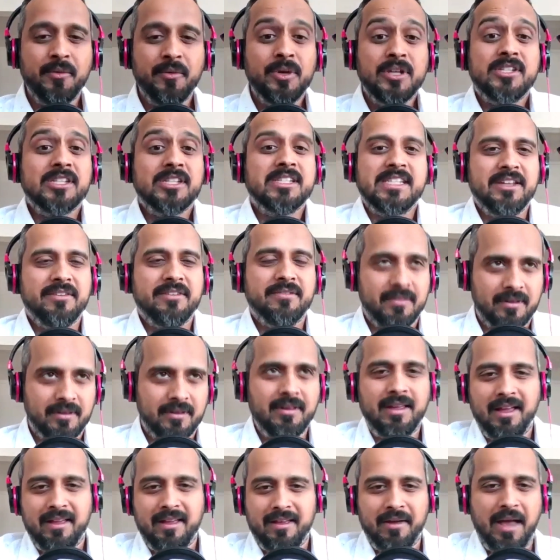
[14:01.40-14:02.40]
which is even,
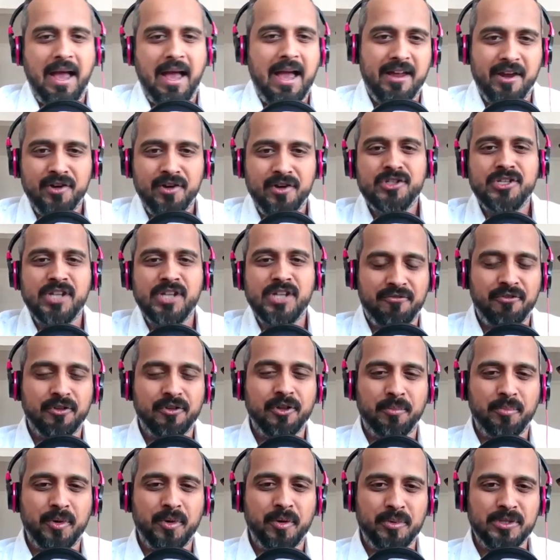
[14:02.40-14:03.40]
I understand for
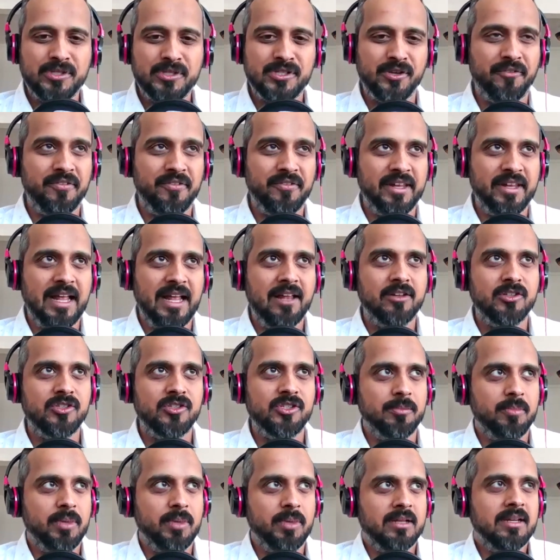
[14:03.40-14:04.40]
the purpose of
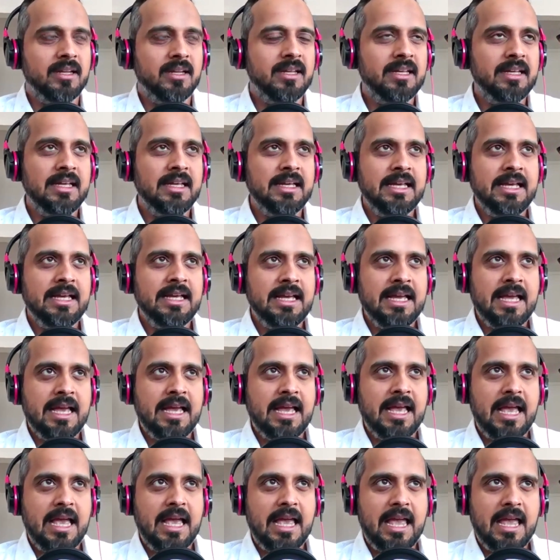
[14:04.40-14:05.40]
analogy, but
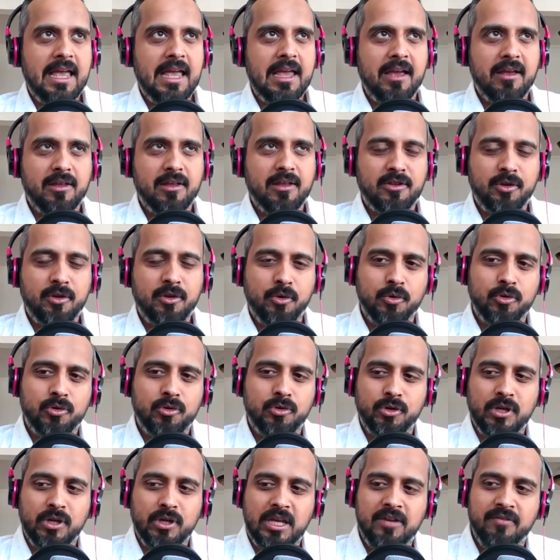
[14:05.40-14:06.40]

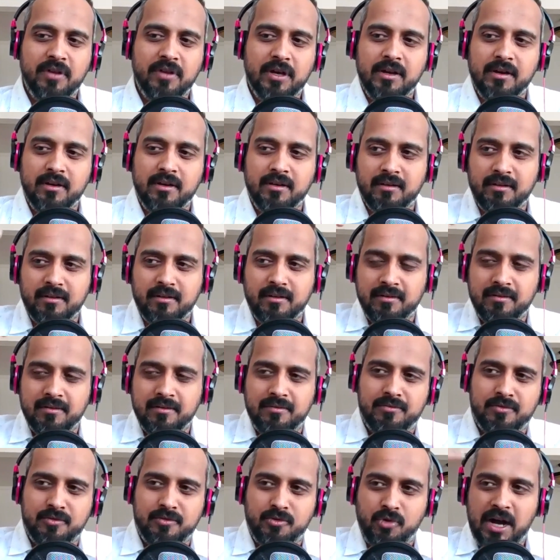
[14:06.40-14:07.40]
to even
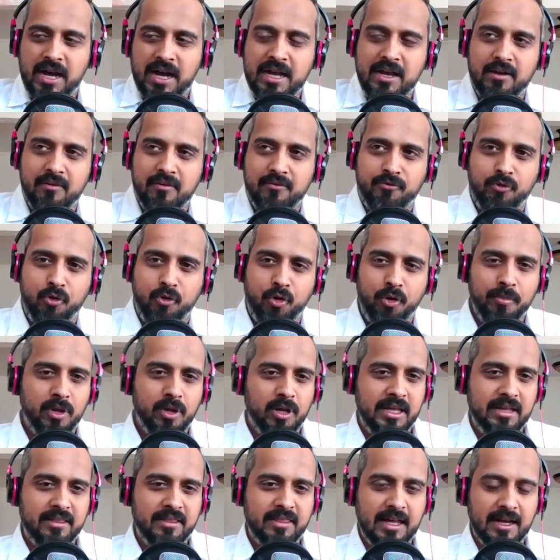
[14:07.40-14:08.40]
try and
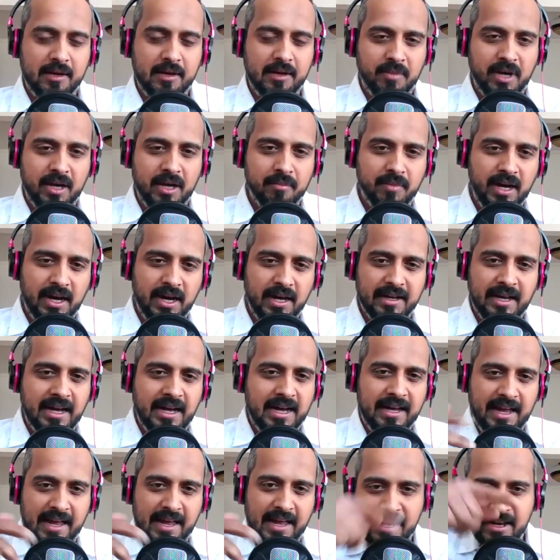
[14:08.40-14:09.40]
formulate that in my mind,
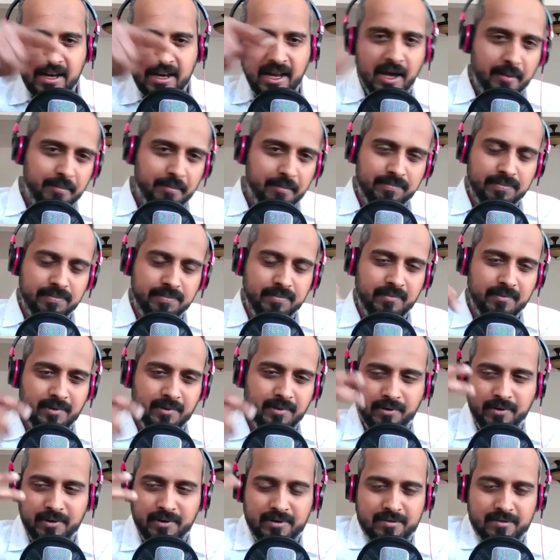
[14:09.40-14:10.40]
I end up,
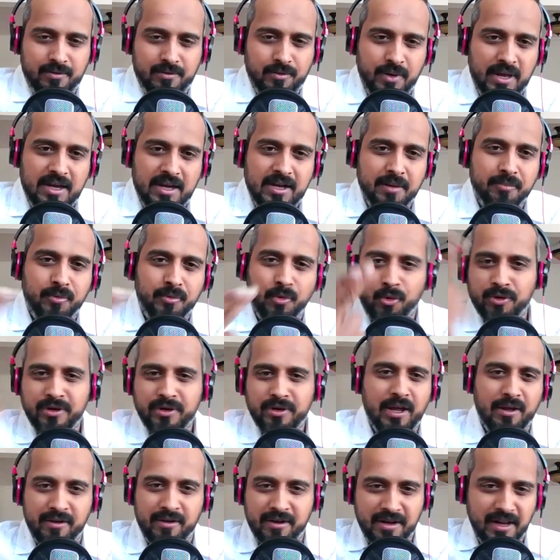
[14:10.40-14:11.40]
you end up going
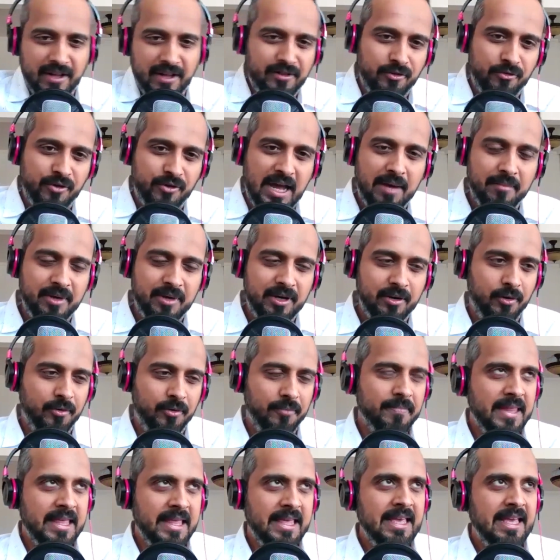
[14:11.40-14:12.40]
down another rabbit hole.
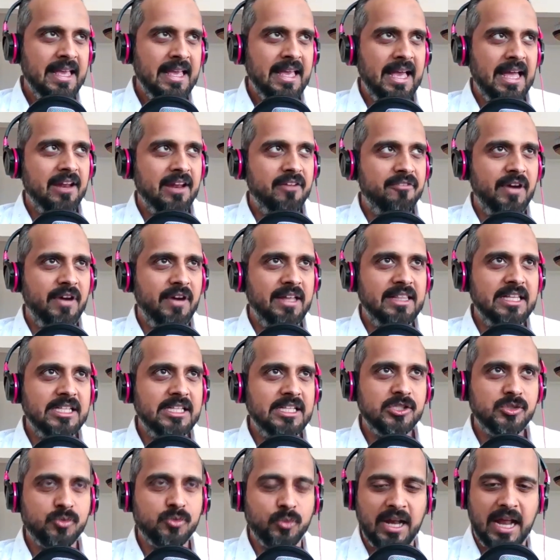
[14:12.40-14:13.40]
And I find
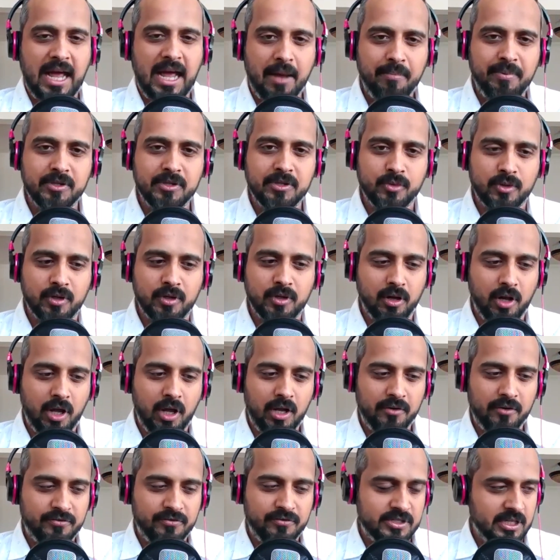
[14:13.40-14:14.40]
this is what happens with a
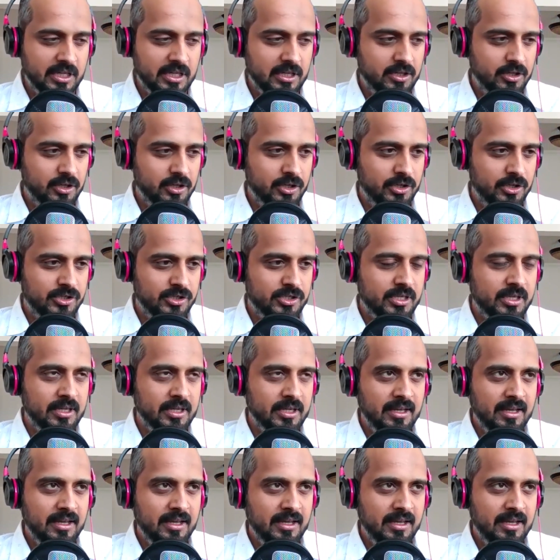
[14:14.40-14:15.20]
lot of seekers